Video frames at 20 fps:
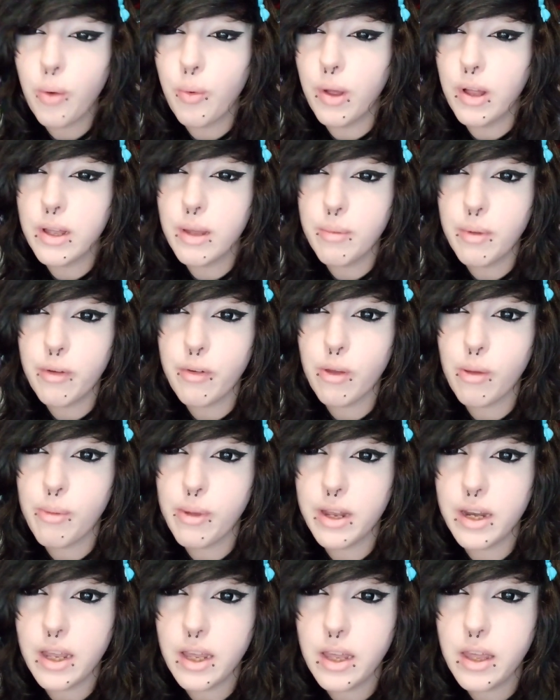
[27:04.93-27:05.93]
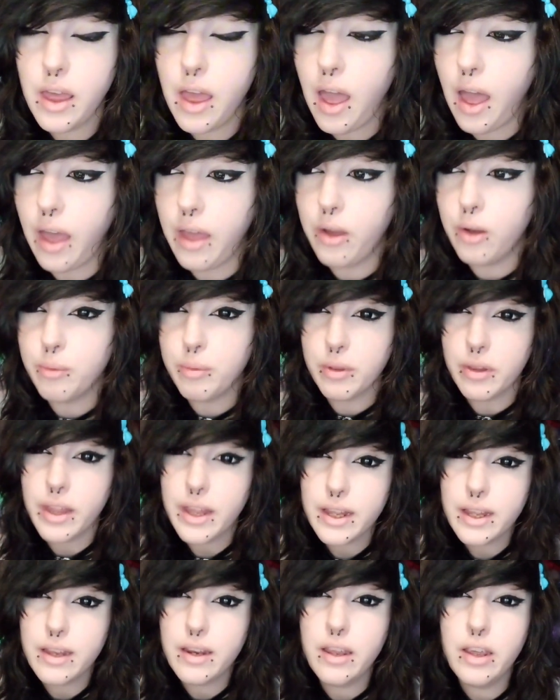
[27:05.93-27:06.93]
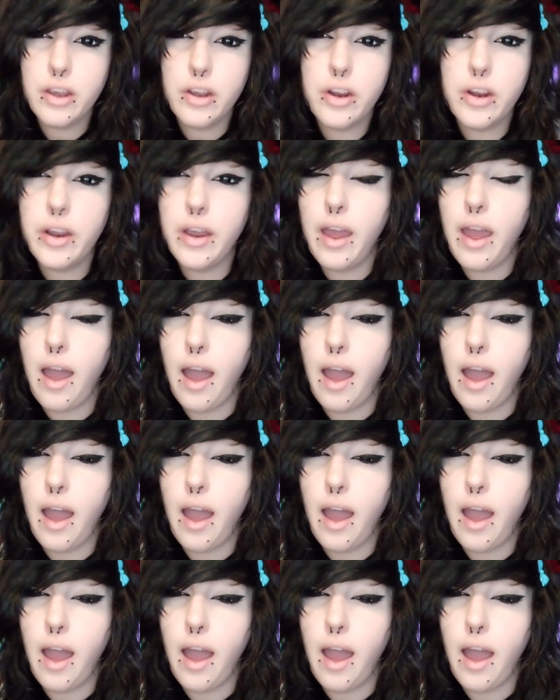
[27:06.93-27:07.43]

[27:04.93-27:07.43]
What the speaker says: Welcome, everybody. I hope you like it here.